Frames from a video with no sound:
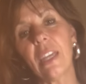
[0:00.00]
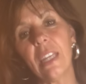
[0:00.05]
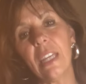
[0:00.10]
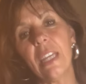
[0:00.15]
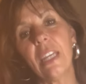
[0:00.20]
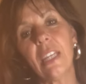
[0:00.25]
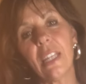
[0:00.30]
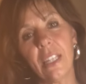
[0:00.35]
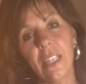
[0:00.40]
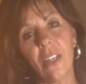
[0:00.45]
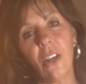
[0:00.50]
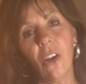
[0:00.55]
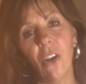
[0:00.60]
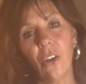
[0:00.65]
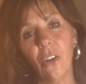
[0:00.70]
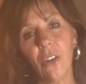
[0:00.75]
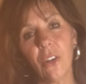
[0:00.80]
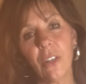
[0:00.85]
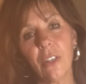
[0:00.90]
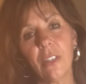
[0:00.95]
and hit it
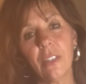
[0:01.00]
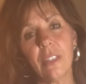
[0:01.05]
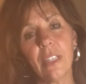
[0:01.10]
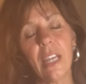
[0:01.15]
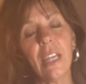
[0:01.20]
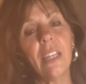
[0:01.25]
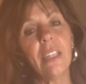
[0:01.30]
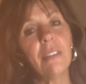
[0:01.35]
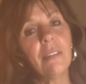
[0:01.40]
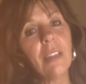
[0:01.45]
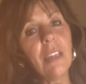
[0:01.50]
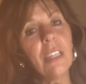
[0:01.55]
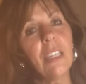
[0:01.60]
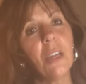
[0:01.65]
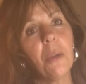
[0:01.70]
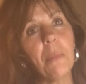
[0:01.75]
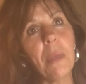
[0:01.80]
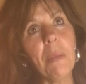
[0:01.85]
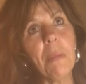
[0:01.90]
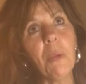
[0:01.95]
hard. And, you
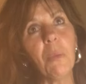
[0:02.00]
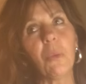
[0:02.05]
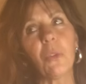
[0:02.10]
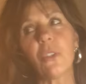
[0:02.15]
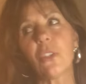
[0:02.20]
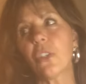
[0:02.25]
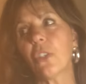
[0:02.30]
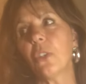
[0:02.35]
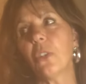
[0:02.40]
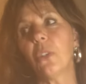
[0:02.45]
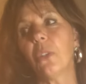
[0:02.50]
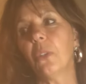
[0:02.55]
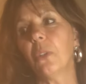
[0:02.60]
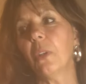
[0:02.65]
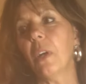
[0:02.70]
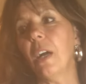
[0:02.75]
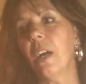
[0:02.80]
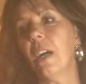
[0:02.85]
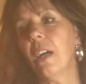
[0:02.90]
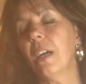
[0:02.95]
know, maybe we'll
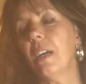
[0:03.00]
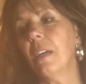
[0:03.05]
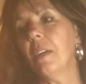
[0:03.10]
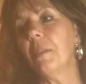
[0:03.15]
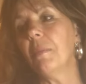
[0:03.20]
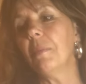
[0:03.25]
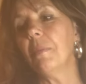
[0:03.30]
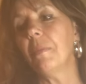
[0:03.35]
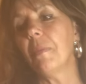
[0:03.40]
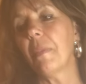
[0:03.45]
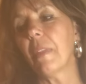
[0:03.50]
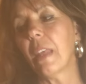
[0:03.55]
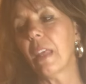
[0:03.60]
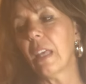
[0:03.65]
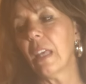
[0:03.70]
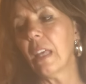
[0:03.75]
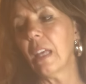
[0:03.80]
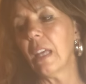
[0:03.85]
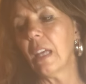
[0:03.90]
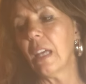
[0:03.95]
do, um,
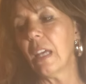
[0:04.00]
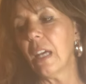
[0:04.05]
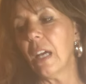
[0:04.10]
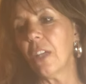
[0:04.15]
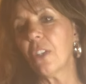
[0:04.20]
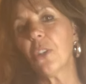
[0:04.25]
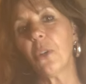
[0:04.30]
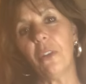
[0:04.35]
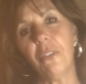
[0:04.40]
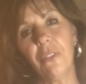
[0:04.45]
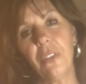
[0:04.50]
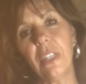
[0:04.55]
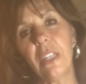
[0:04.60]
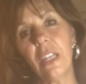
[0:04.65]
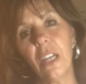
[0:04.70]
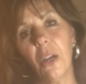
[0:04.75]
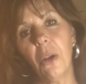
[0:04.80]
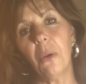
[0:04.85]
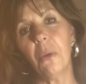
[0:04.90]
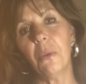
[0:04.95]
I'll do a
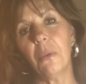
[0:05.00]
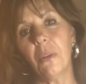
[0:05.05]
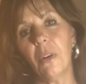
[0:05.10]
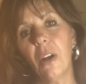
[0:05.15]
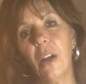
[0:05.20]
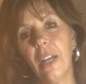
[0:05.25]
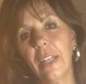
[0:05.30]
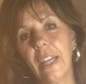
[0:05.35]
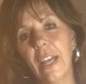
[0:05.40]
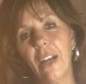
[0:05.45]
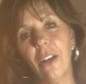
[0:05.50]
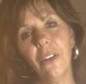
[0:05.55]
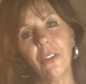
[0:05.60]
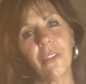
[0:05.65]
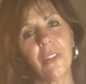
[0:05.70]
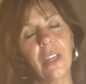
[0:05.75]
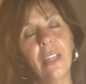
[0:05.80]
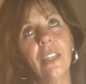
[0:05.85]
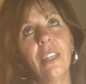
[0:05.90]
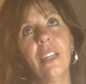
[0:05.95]
video on
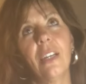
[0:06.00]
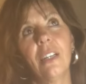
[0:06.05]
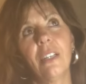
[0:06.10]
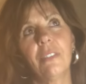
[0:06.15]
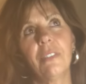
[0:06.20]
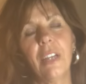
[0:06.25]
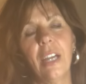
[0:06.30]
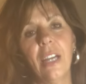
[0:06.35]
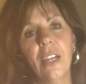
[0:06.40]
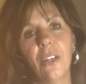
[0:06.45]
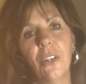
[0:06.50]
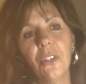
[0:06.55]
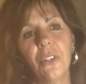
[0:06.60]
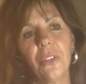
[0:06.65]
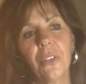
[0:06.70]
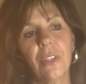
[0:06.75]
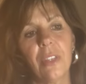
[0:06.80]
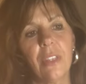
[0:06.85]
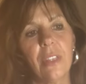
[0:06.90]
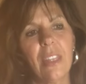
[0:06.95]
health. I love
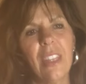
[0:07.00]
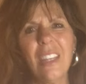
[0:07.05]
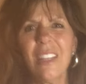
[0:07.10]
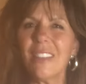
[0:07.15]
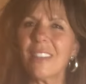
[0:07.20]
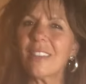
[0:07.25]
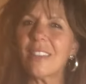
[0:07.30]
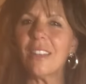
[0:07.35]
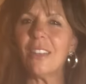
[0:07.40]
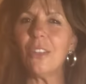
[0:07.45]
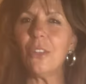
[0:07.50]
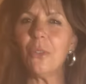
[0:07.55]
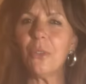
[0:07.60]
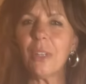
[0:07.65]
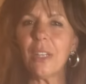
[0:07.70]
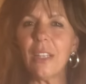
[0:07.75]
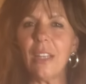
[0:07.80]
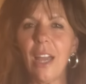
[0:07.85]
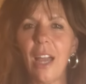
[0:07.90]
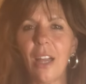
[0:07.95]
health and things that you
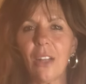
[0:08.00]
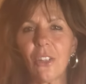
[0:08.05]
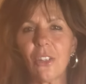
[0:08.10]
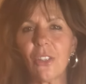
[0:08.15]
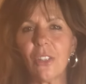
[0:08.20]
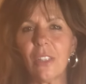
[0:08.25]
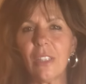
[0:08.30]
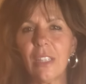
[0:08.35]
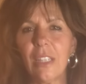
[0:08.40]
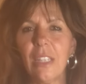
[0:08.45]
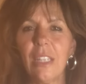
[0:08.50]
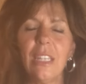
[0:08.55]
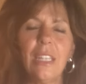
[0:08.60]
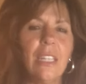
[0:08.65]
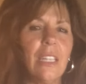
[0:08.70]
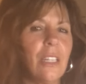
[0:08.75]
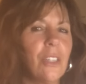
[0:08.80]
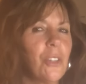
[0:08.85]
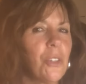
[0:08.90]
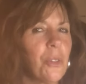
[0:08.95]
can actually
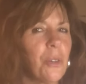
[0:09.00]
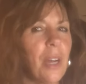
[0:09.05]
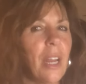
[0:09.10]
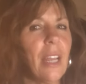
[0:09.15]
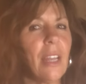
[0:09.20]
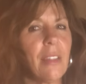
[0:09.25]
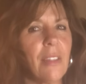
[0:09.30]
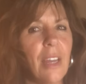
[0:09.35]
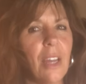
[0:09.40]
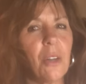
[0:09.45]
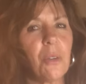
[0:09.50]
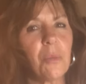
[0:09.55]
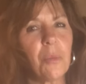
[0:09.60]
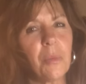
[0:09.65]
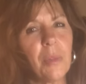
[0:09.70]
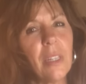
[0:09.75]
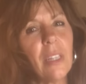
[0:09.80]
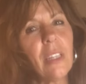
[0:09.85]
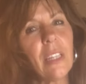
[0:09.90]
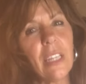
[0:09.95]
eat and drink that are
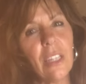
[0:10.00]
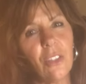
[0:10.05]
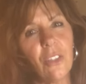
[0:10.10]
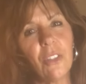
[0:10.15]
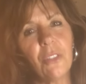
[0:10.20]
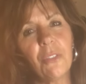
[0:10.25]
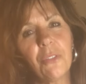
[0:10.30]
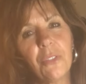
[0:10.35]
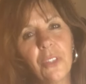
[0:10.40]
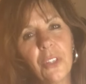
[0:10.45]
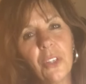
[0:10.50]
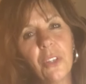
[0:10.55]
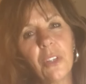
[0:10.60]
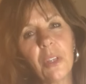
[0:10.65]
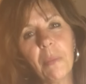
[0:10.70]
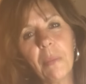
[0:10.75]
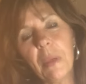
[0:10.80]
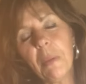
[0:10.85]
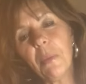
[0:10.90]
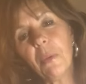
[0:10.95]
really good for you
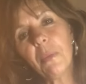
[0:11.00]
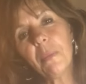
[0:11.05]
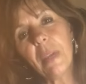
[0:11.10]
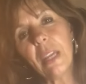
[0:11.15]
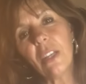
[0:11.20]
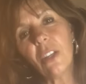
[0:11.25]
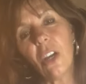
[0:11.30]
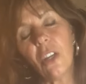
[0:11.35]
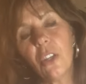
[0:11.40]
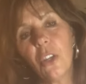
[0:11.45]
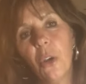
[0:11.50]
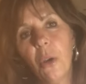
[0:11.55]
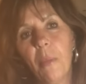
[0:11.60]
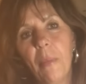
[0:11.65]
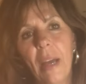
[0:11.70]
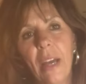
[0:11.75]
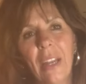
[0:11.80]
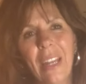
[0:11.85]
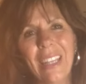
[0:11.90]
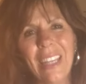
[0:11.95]
that people may not know
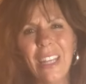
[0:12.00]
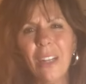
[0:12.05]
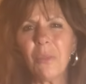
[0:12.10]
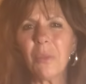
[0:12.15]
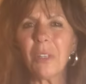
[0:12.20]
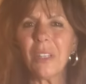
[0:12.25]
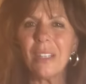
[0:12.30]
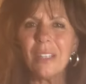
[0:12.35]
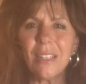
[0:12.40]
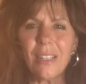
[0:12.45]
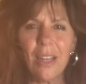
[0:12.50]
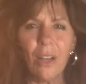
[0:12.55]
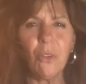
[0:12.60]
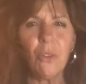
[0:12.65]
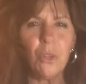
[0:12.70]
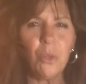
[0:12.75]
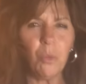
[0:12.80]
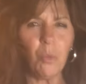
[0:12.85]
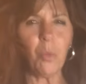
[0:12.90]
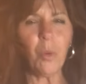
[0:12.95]
about. I can't really tell
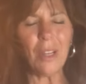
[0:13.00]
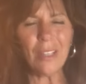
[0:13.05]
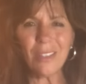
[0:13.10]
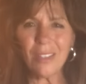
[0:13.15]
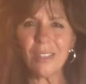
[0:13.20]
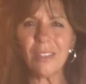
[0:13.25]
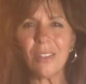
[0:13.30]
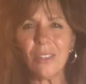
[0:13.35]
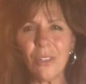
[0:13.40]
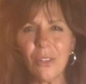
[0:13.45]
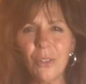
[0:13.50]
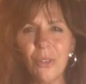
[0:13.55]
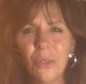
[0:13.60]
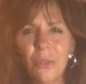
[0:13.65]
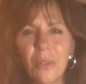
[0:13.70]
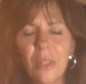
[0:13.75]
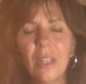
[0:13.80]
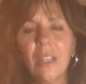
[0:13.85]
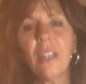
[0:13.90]
you what to do.